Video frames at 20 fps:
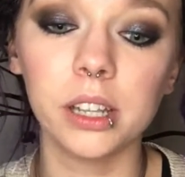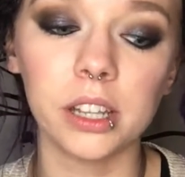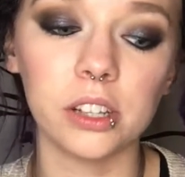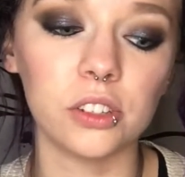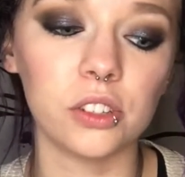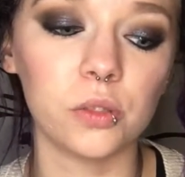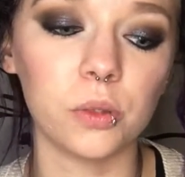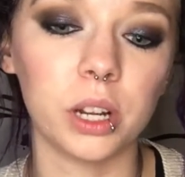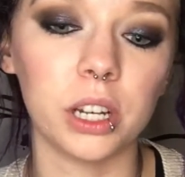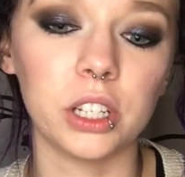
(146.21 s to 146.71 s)
They
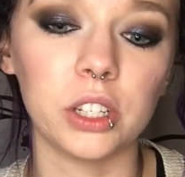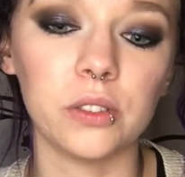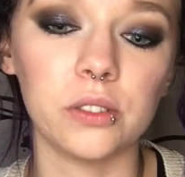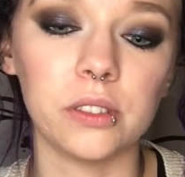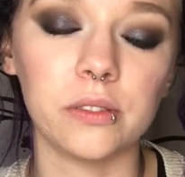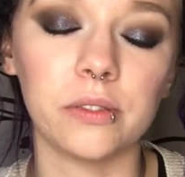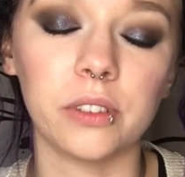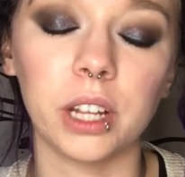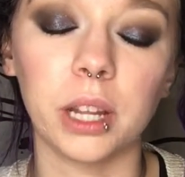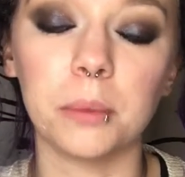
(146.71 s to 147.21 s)
just wanted to use
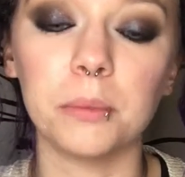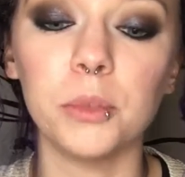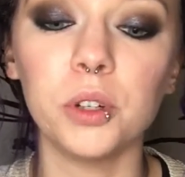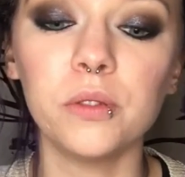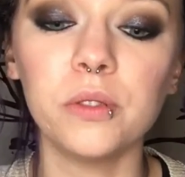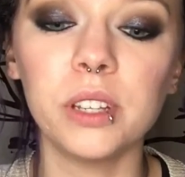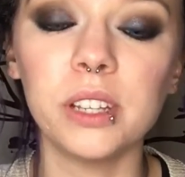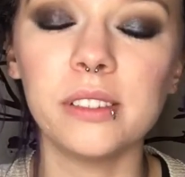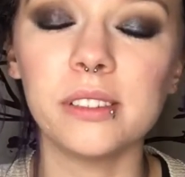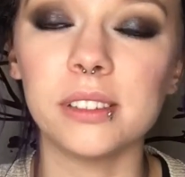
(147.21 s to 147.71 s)
it for like
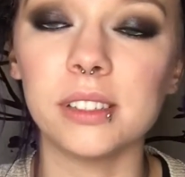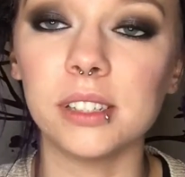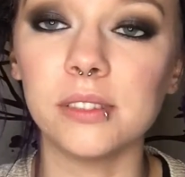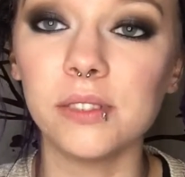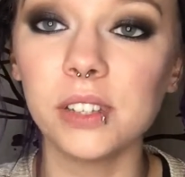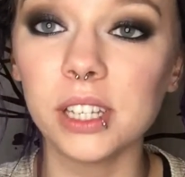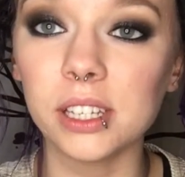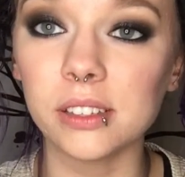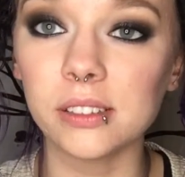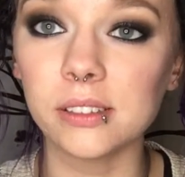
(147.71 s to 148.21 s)
movies and
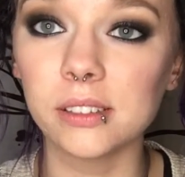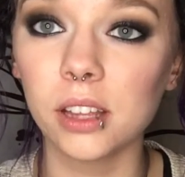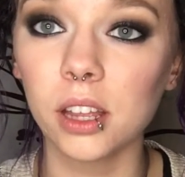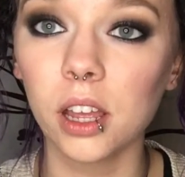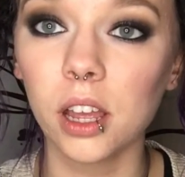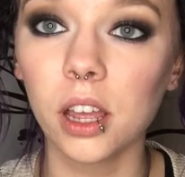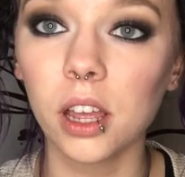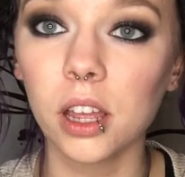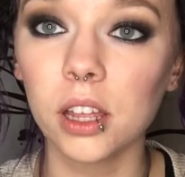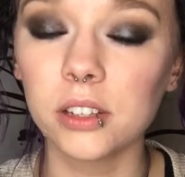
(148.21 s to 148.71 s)
TVs,
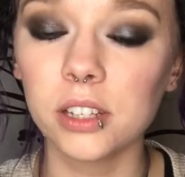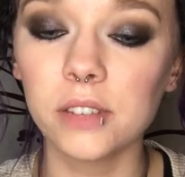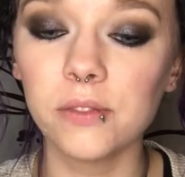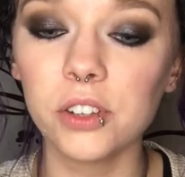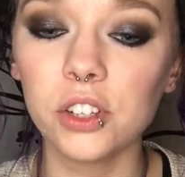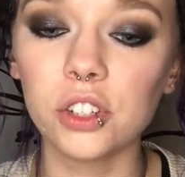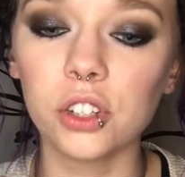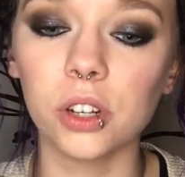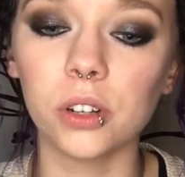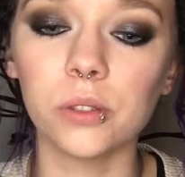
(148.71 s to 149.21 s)

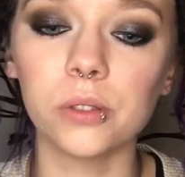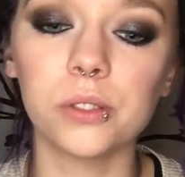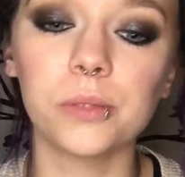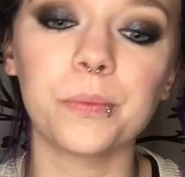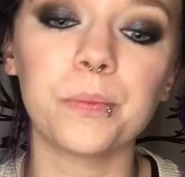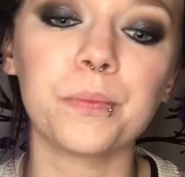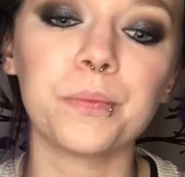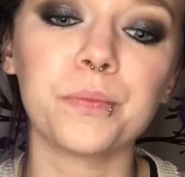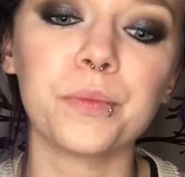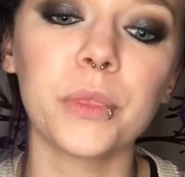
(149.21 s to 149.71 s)
TV shows.
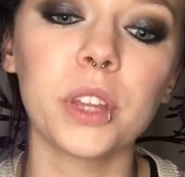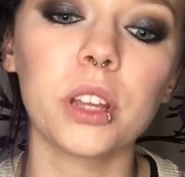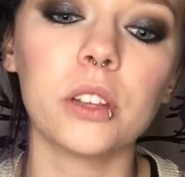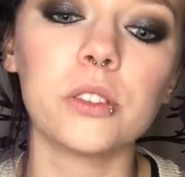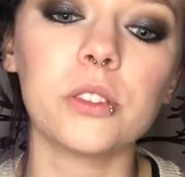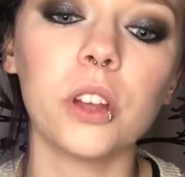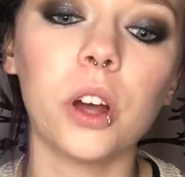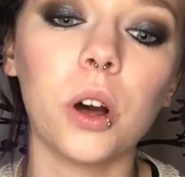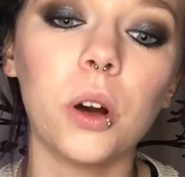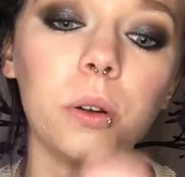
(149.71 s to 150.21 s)

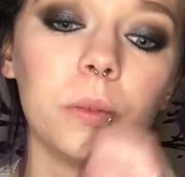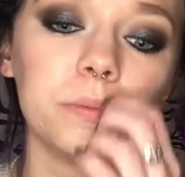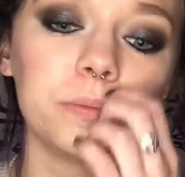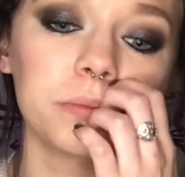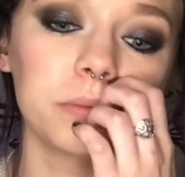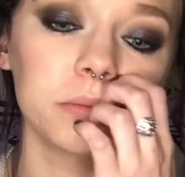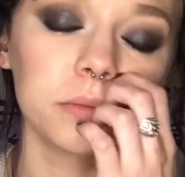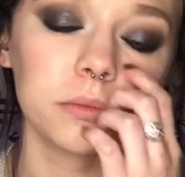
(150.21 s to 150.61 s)
So